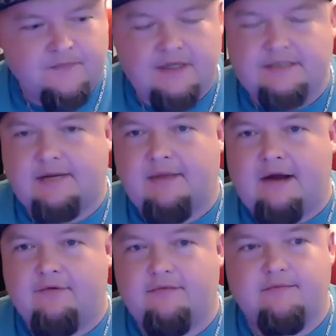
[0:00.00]
because I'm
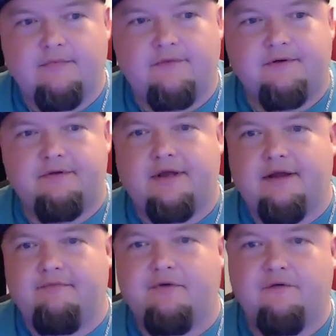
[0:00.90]
out of everything. I
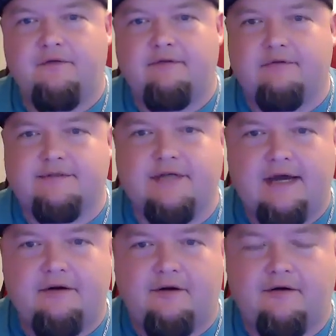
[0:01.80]
have no flavors
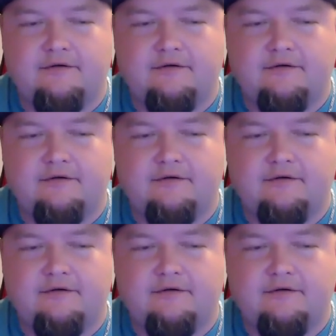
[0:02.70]
at all.